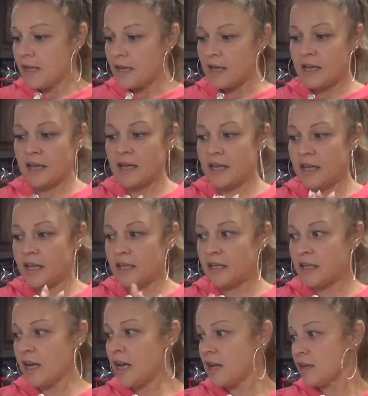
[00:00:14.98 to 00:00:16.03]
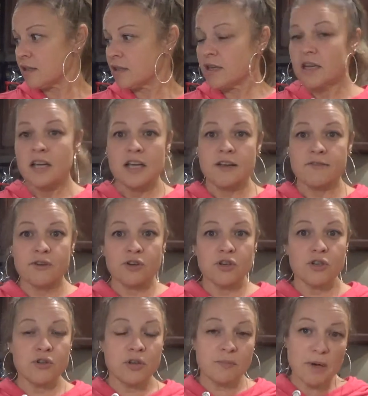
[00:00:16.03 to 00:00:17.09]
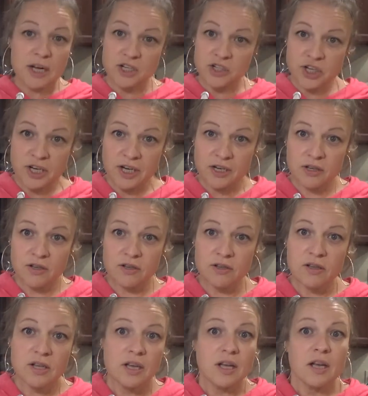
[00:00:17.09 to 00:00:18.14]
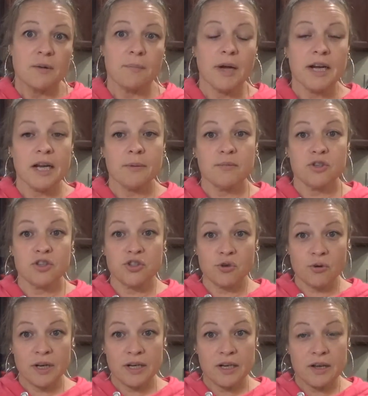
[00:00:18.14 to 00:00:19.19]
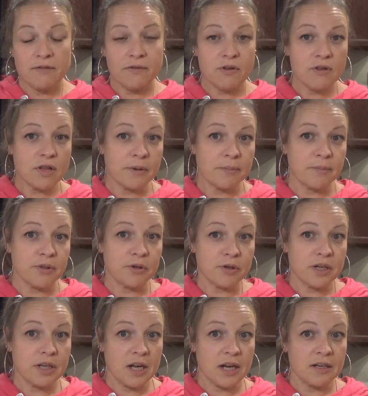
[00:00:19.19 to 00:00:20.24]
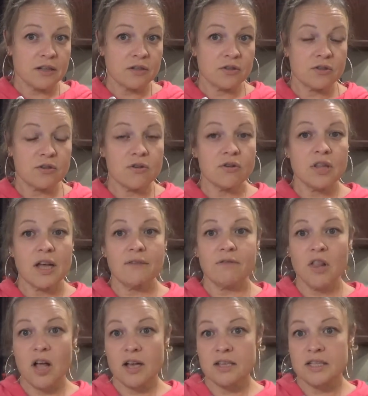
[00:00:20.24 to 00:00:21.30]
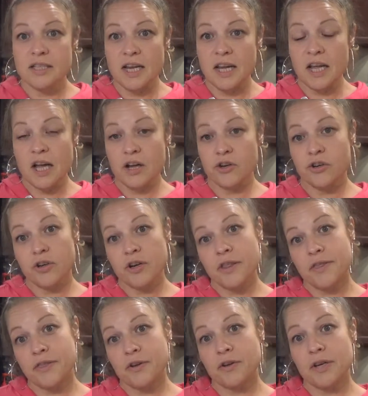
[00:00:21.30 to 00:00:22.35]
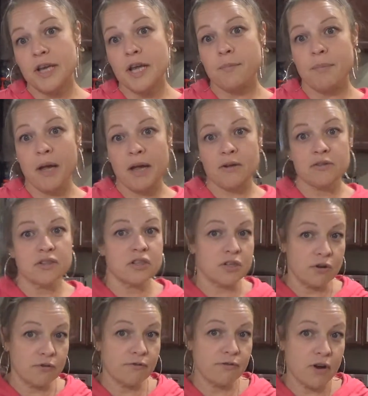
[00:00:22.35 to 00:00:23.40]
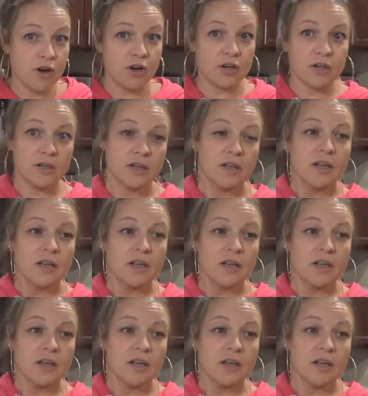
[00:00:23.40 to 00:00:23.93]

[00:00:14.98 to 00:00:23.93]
And yeah, if you're new to my channel, my name is Joy Neville. I'm 39 years old. I've lost 138 pounds so far.